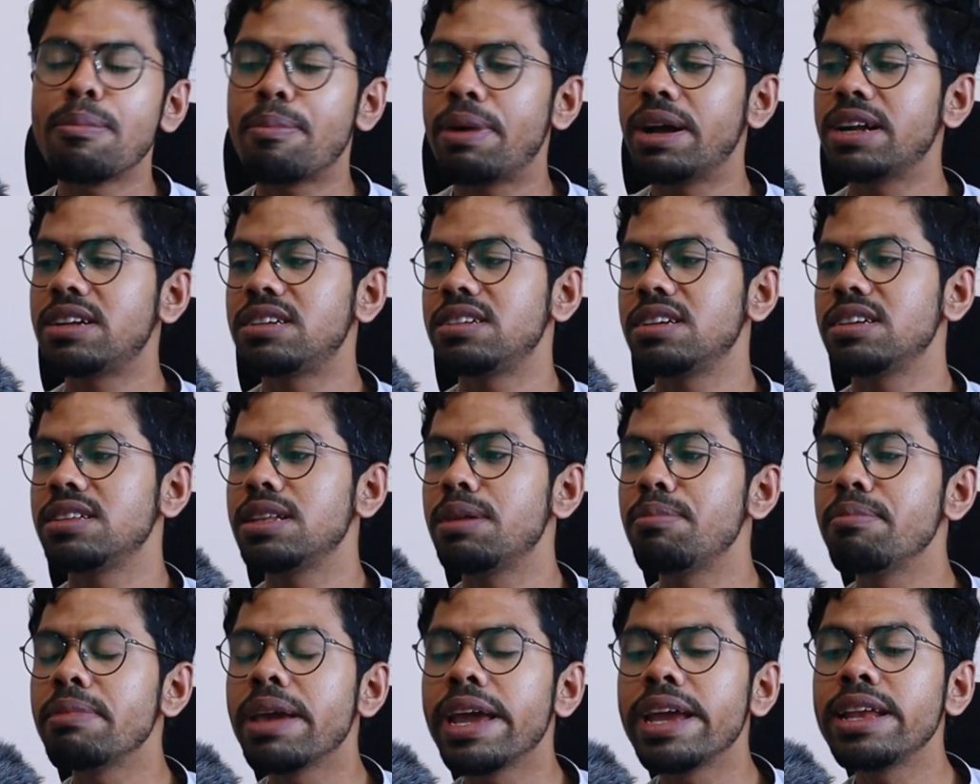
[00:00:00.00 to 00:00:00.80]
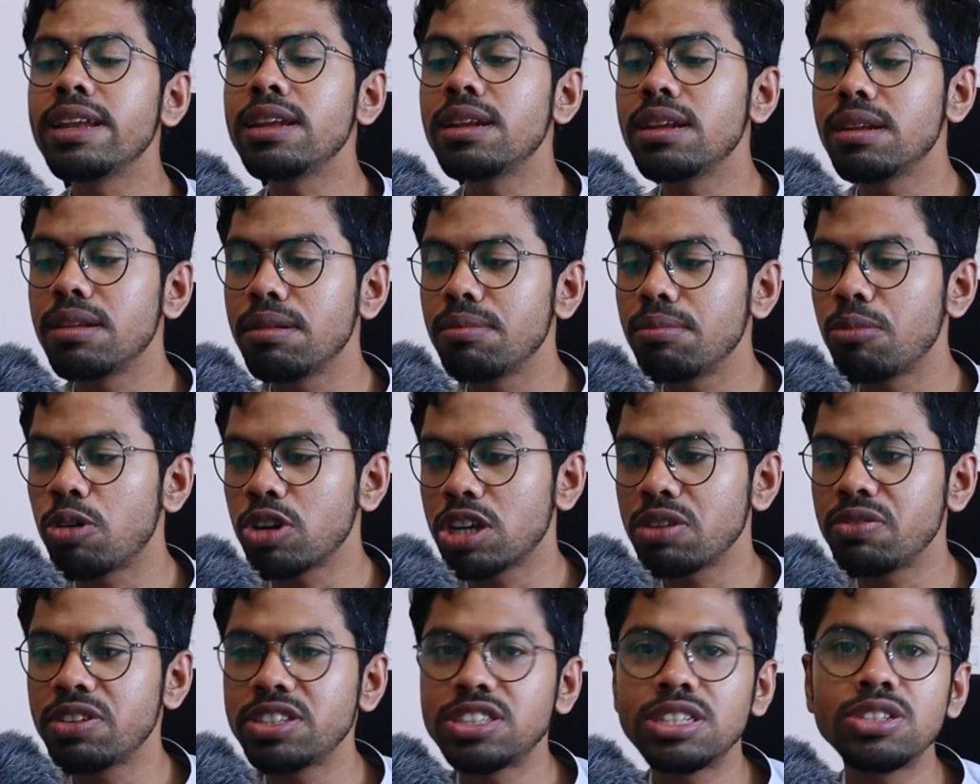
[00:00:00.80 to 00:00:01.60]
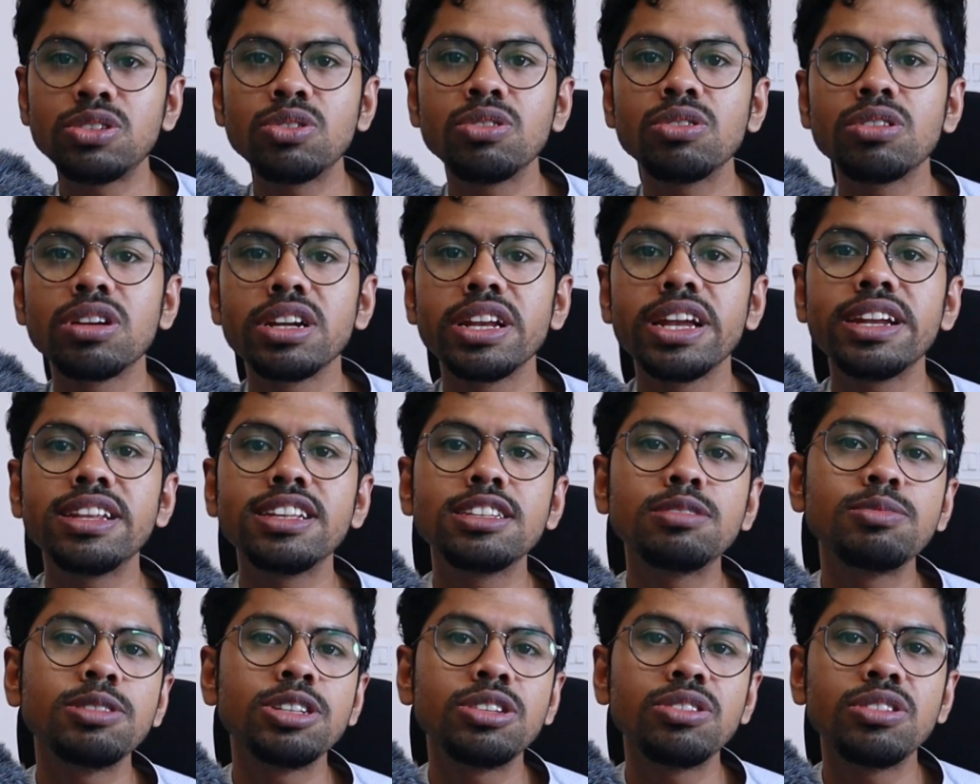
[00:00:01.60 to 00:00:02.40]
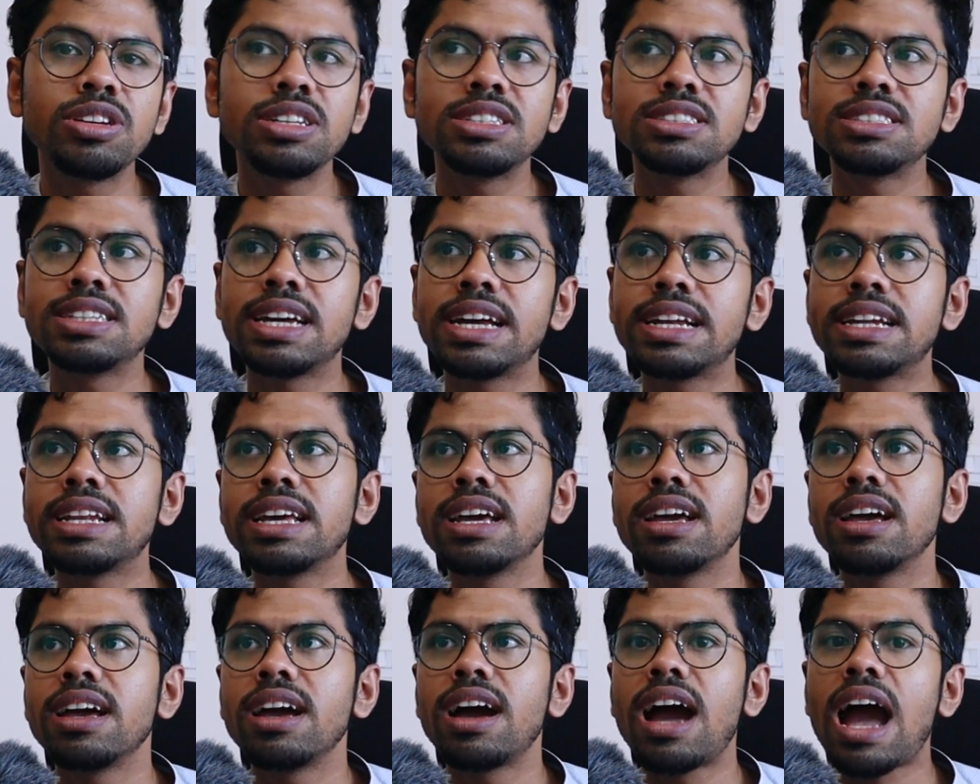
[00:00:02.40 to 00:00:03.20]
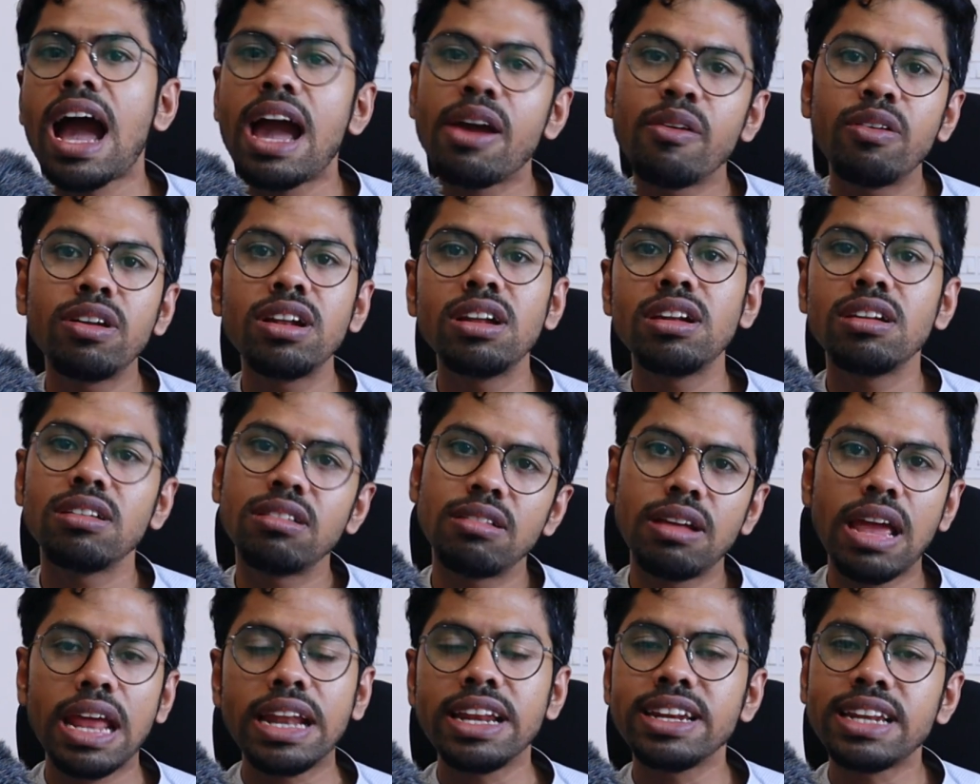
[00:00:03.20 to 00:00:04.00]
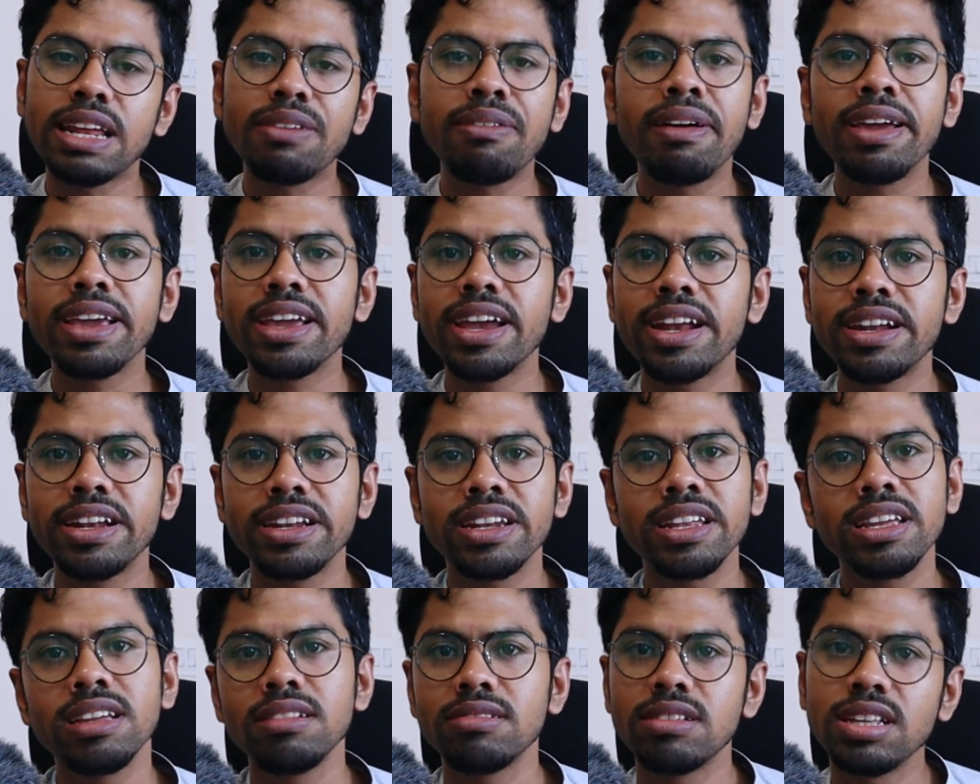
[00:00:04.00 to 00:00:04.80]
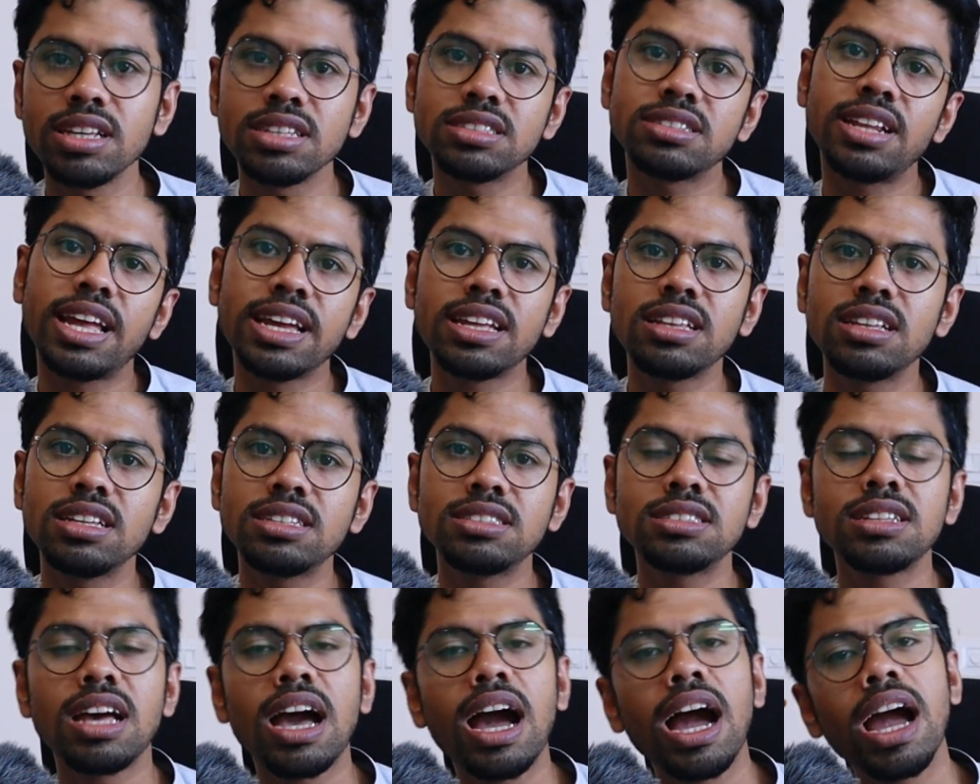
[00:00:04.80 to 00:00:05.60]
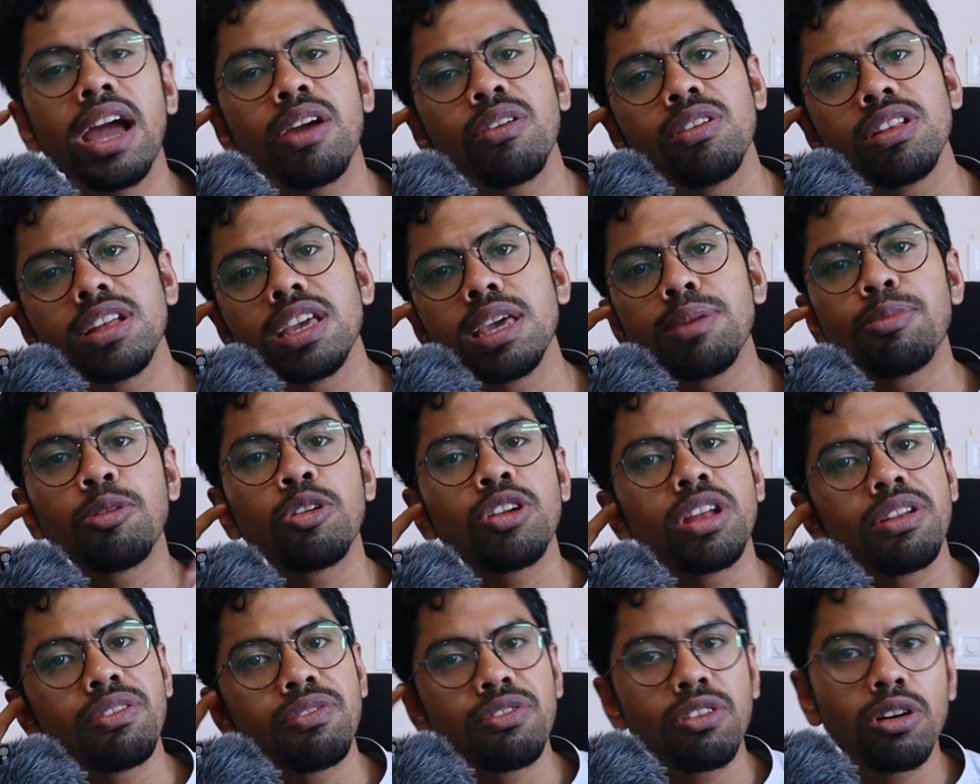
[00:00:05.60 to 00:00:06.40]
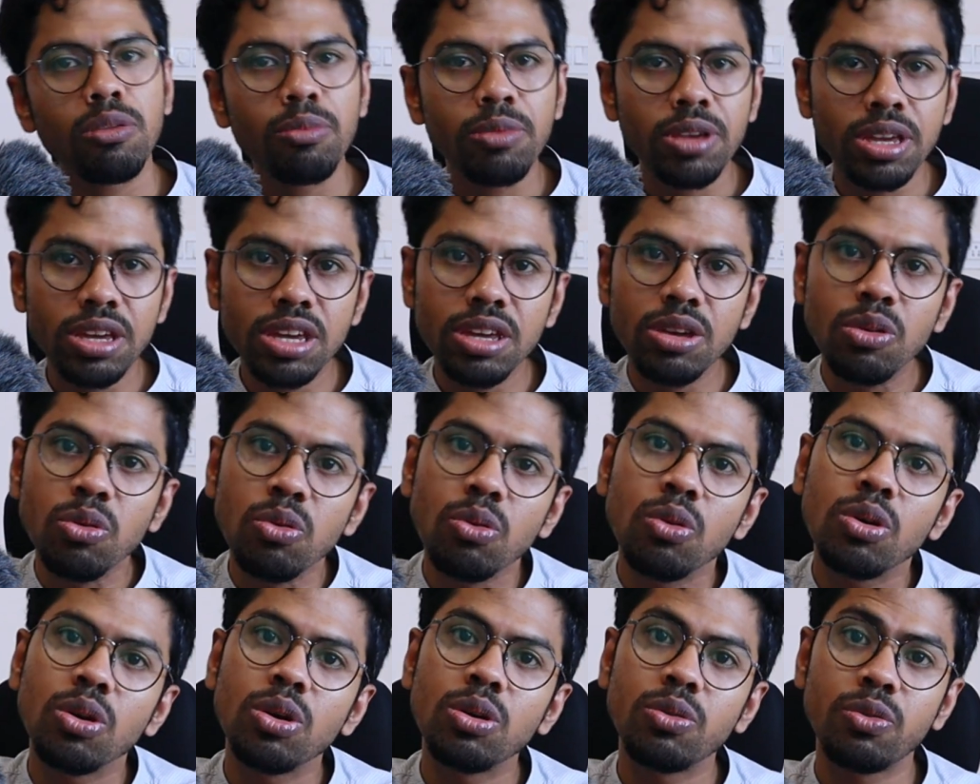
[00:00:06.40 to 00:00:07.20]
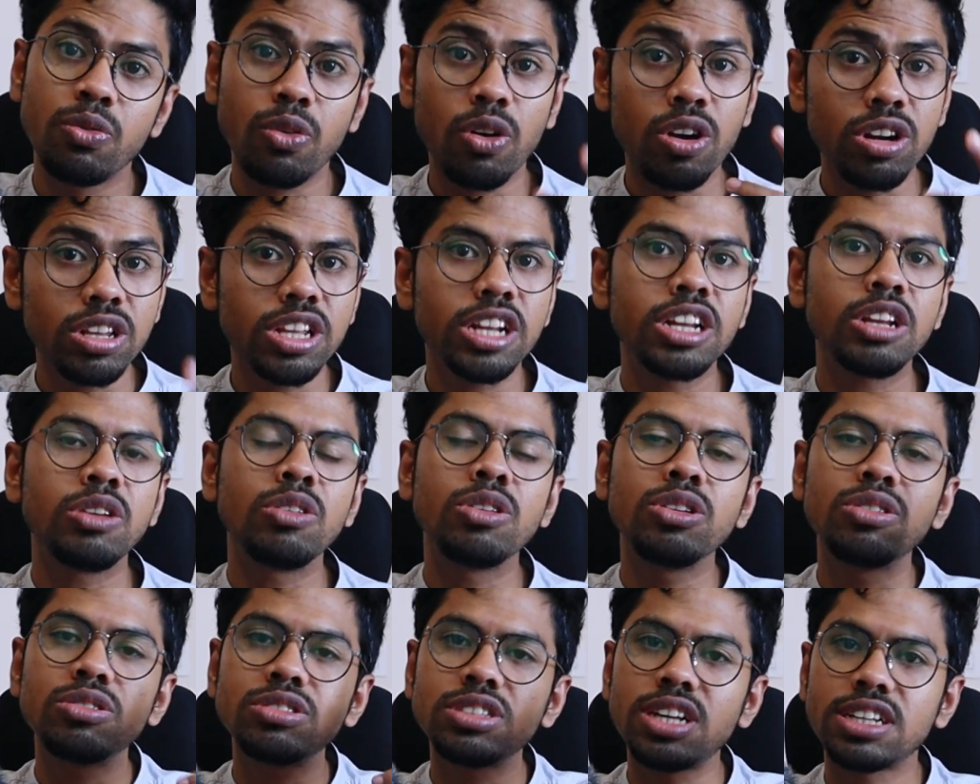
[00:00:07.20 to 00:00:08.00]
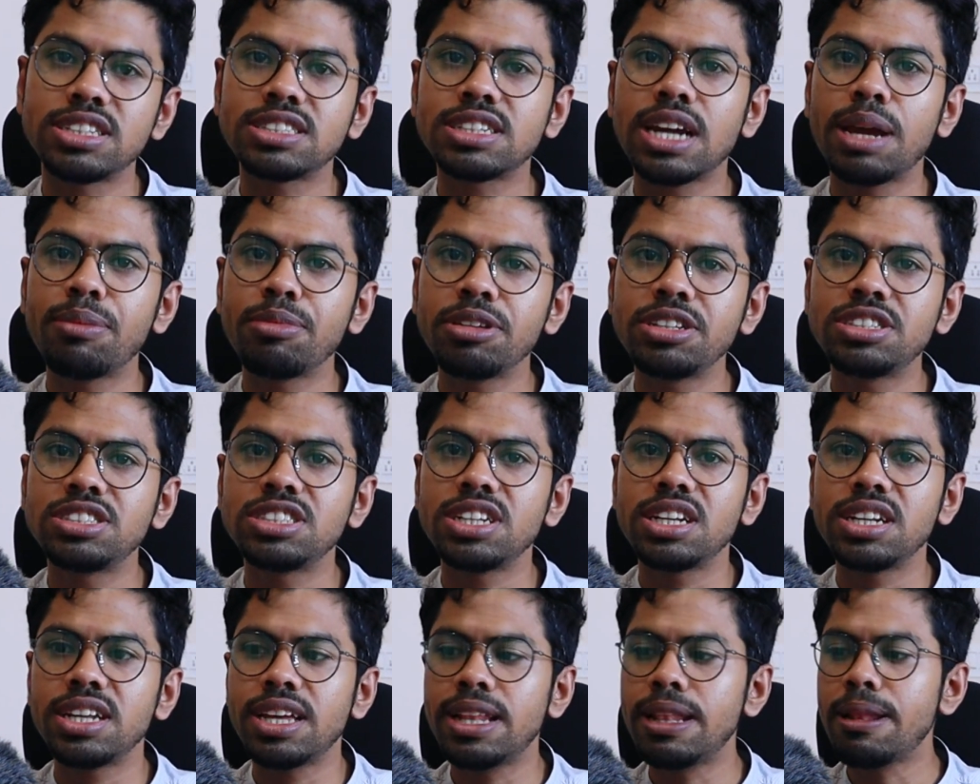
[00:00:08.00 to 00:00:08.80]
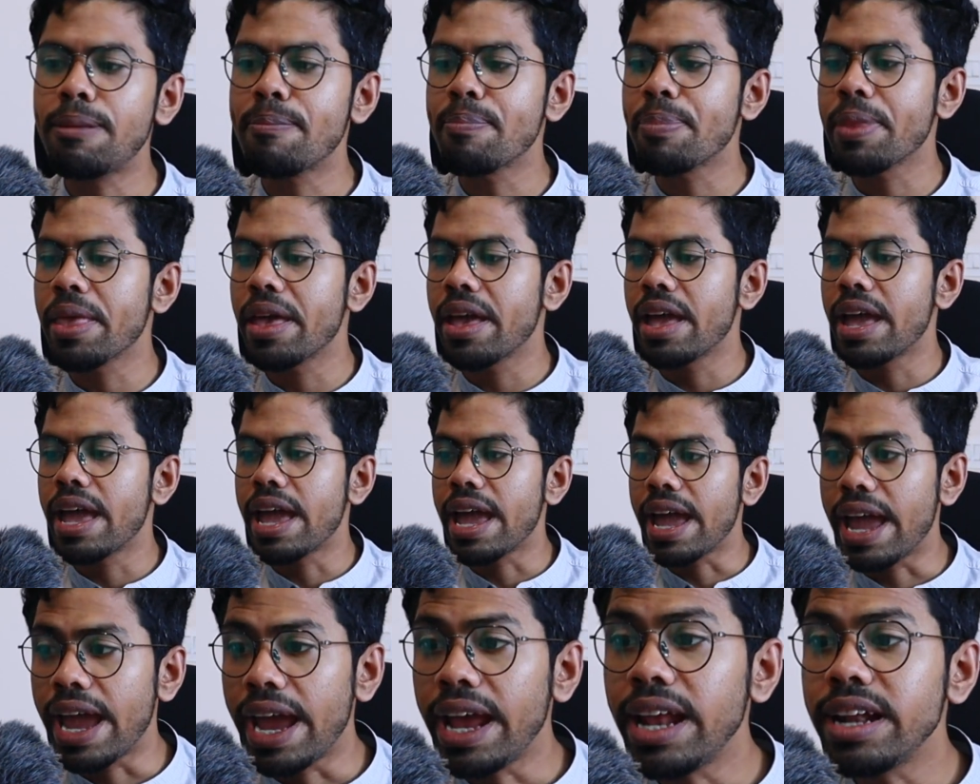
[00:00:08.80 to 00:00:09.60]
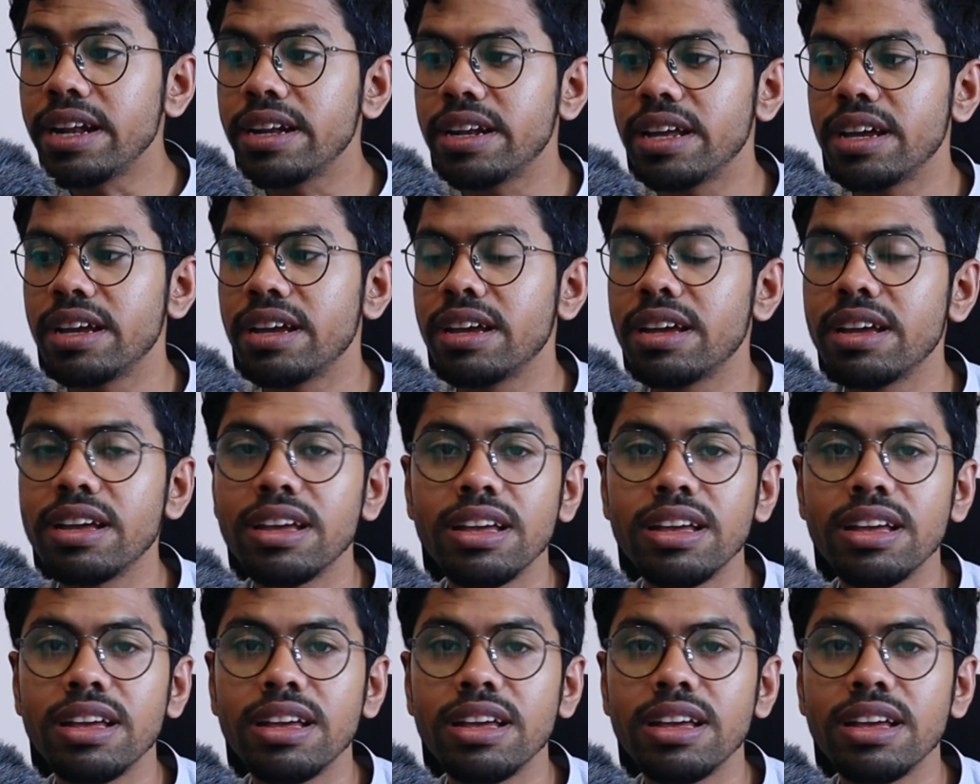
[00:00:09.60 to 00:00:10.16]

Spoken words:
But the main motivation to create this video is that I will. Anytime I get any things like this, I will keep on informing you. For that, you need to subscribe this channel, and